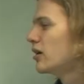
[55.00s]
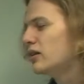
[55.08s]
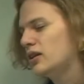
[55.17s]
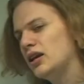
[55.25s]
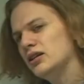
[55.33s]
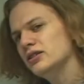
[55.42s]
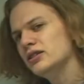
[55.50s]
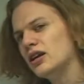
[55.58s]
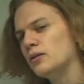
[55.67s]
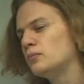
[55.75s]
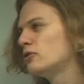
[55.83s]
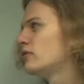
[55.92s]
The
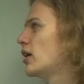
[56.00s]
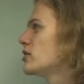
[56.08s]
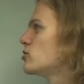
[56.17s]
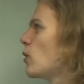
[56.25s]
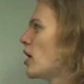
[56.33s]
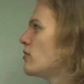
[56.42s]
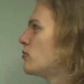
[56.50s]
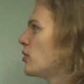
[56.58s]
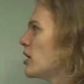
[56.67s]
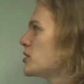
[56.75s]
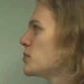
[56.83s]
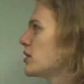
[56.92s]
internet provides a way of
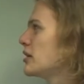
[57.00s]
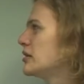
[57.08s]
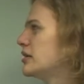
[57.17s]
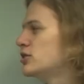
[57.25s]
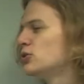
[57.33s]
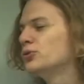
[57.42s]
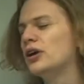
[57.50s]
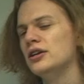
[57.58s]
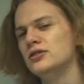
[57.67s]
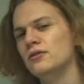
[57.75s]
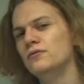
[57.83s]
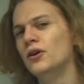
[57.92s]
transmitting digital
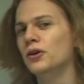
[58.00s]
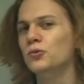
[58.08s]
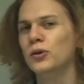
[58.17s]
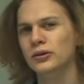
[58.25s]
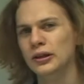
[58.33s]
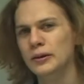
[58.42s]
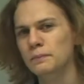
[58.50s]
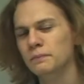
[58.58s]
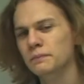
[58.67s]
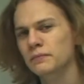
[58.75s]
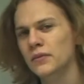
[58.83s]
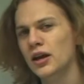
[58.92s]
data very quickly,
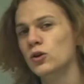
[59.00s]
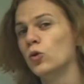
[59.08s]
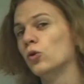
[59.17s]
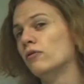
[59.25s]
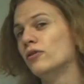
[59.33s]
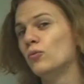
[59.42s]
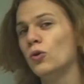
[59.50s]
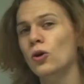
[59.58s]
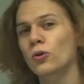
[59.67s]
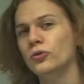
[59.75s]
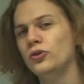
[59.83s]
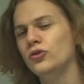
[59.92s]
and all over the
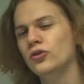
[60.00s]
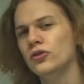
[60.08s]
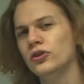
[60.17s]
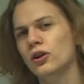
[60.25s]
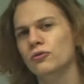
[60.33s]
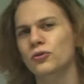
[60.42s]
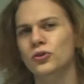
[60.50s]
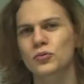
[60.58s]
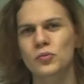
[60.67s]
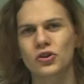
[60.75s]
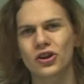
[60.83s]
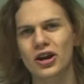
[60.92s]
world using the telephone
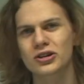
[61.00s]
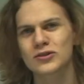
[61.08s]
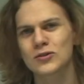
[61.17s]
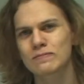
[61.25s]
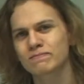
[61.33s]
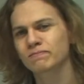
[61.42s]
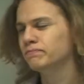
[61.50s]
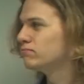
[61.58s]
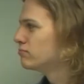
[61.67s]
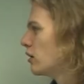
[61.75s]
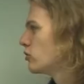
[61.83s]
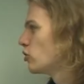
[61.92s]
communications.
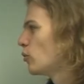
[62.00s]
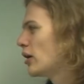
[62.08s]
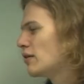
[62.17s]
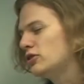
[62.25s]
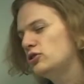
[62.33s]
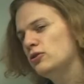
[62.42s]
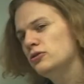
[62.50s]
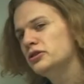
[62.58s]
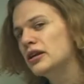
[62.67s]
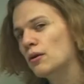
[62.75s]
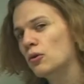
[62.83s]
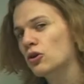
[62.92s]
So we have a huge
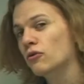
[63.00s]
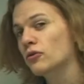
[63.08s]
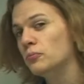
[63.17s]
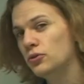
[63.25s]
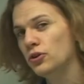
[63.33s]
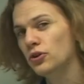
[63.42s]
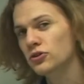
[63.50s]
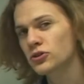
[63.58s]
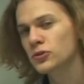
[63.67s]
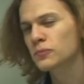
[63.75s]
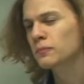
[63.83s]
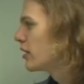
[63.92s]
network of
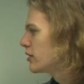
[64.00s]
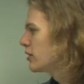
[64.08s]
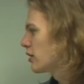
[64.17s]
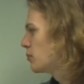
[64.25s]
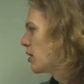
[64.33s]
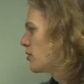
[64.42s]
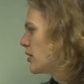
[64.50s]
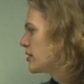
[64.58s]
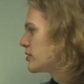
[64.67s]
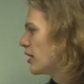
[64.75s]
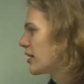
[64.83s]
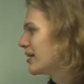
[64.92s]
computers connected by
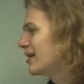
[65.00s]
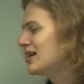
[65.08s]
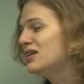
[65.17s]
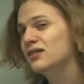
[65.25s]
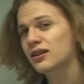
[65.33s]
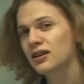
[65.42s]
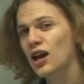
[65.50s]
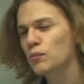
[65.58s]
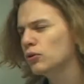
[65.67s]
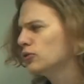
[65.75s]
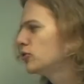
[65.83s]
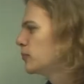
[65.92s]
things like Ethernet
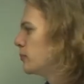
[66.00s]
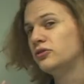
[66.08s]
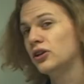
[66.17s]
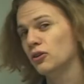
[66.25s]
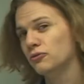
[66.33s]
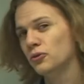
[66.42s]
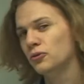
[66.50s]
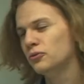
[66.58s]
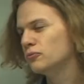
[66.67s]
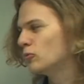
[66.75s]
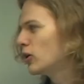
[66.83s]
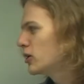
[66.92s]
cables,
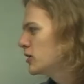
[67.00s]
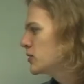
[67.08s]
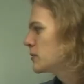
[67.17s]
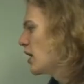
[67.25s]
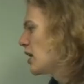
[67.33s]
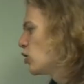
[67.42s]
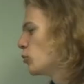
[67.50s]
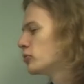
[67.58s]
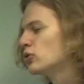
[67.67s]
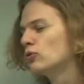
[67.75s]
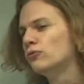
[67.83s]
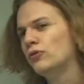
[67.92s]
telephone wires, and
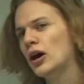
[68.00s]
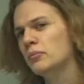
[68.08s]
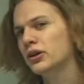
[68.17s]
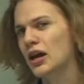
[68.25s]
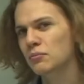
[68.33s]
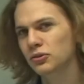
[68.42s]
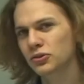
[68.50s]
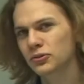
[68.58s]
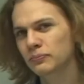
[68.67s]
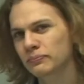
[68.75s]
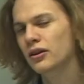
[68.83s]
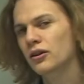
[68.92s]
optical fiber cables,
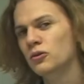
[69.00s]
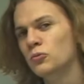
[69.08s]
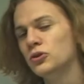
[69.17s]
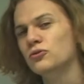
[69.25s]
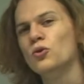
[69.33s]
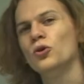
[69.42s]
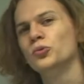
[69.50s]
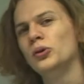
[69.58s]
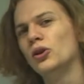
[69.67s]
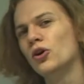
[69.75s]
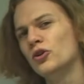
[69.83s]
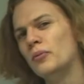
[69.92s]
which of course we
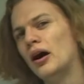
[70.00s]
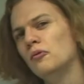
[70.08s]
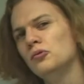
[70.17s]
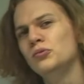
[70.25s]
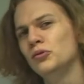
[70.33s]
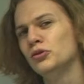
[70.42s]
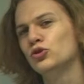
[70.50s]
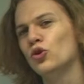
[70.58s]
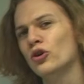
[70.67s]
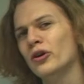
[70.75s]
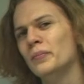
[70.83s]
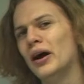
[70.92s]
learned about when we were
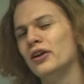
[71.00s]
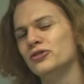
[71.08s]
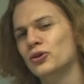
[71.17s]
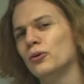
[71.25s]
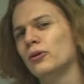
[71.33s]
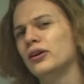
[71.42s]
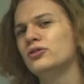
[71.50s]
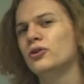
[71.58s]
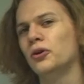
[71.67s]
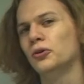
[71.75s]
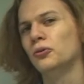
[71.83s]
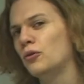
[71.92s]
talking about total
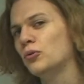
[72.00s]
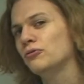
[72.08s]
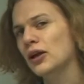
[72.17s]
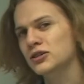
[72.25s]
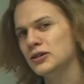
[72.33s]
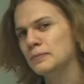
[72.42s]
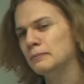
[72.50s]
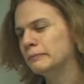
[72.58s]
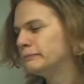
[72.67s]
internal reflection.